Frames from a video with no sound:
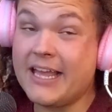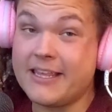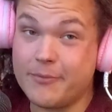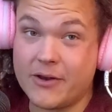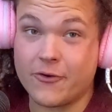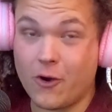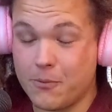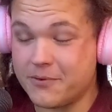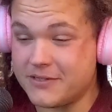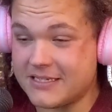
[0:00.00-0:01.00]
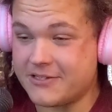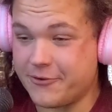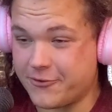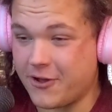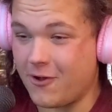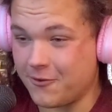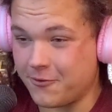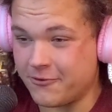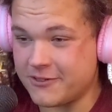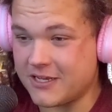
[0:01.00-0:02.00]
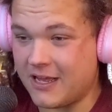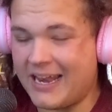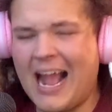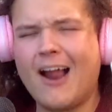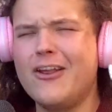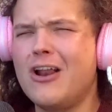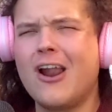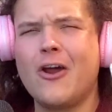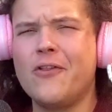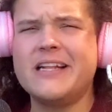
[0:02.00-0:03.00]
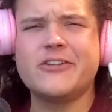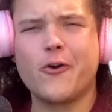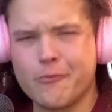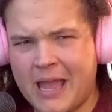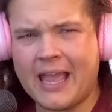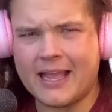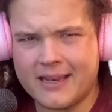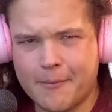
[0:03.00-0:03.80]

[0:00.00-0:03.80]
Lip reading: You better hope it's her tall, older son. How do you not know that's her man?